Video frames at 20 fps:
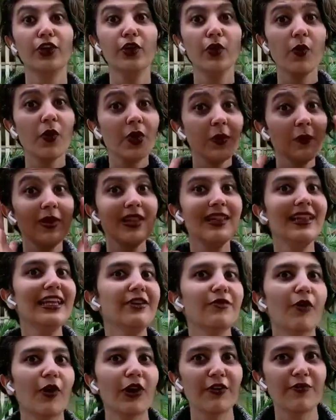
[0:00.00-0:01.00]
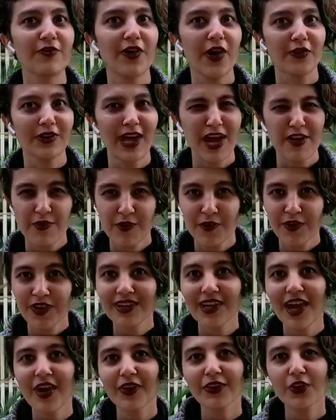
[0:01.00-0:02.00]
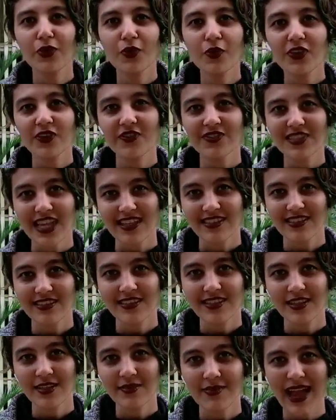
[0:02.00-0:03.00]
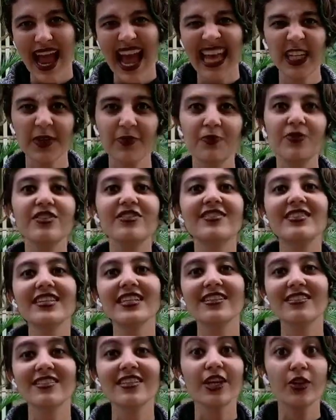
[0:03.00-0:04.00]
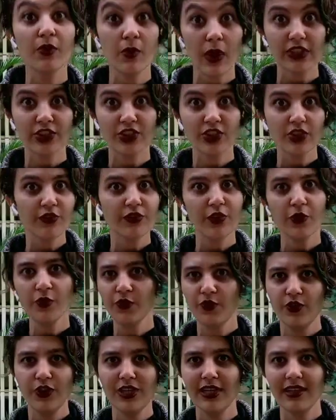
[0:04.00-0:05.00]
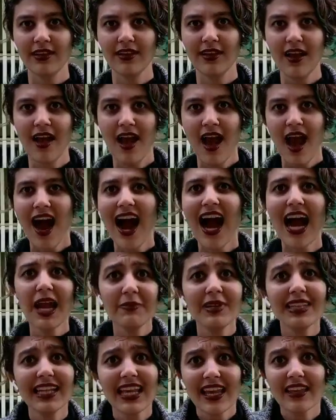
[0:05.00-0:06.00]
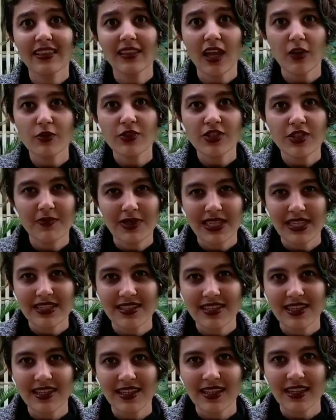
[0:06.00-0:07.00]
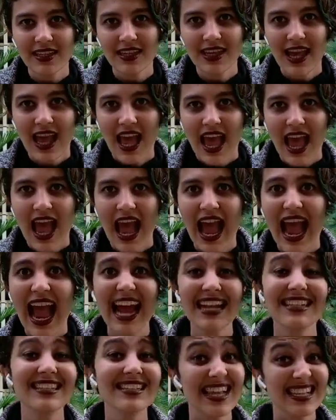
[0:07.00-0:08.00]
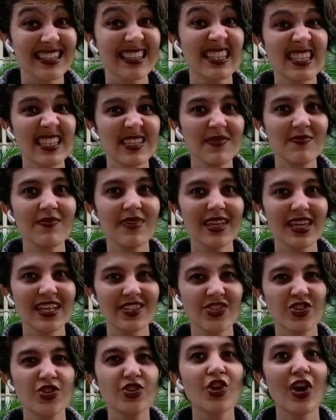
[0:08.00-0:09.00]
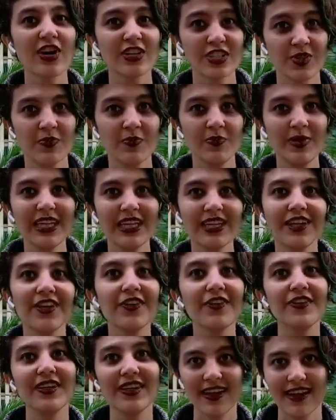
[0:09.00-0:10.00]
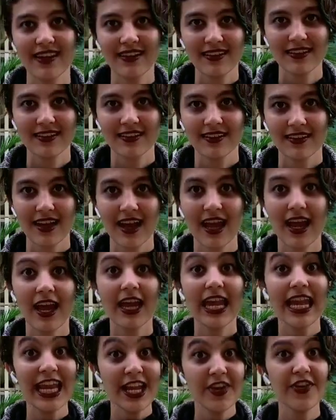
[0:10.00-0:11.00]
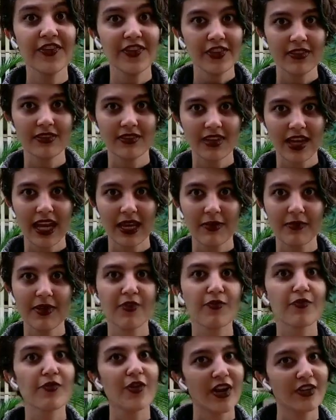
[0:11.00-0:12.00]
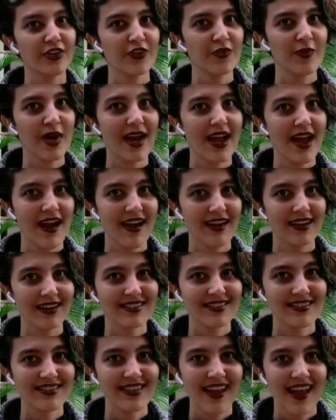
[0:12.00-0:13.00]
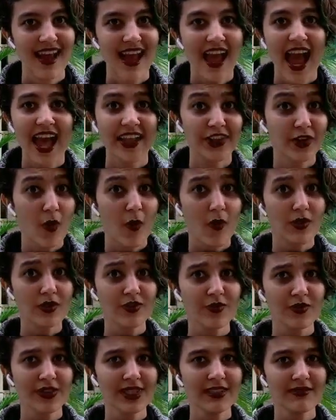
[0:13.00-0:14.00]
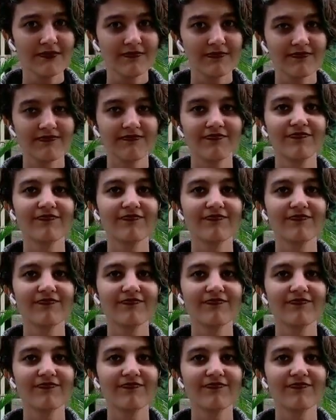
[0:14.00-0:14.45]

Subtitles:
You won't believe what I found. I figured out the root of sexism and it precedes the invention of the wheel. I'm in 8000 BCE and sexism is just being created in real time in front of my eyes. And the cause of it?